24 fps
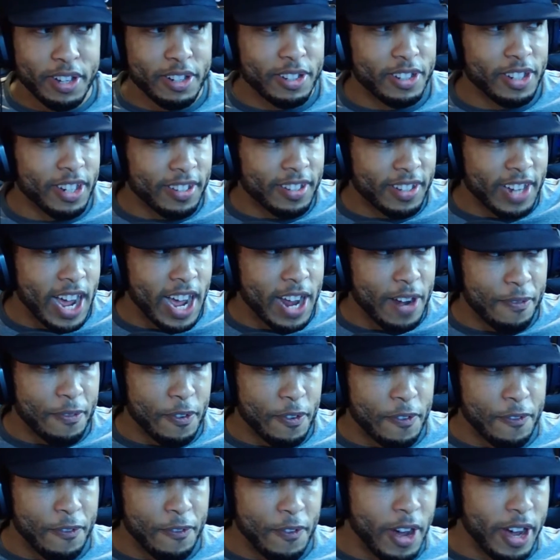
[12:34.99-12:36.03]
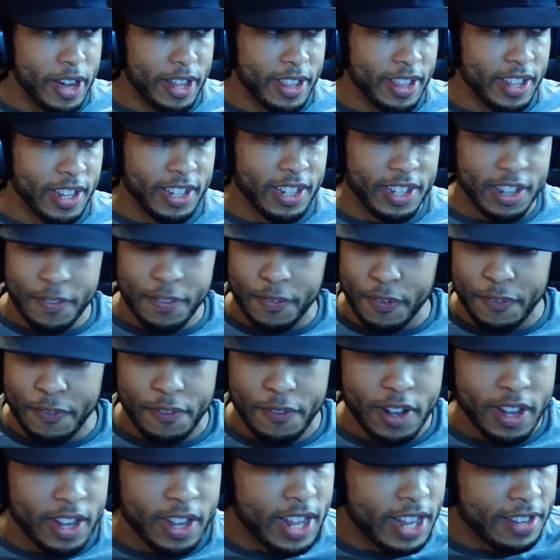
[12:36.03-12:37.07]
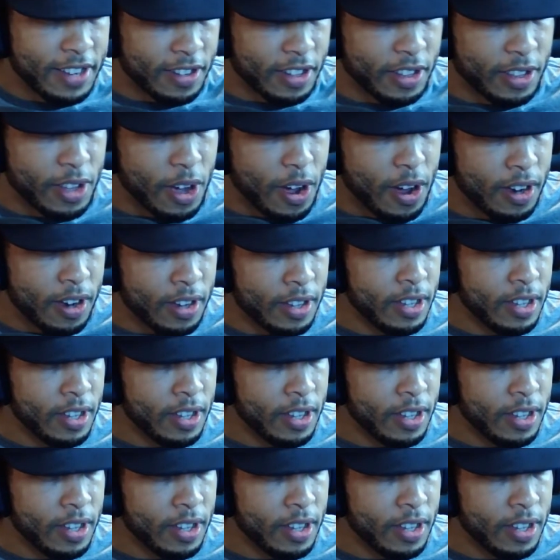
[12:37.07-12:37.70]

Just kind of for fun. Just for fun, that's a thought.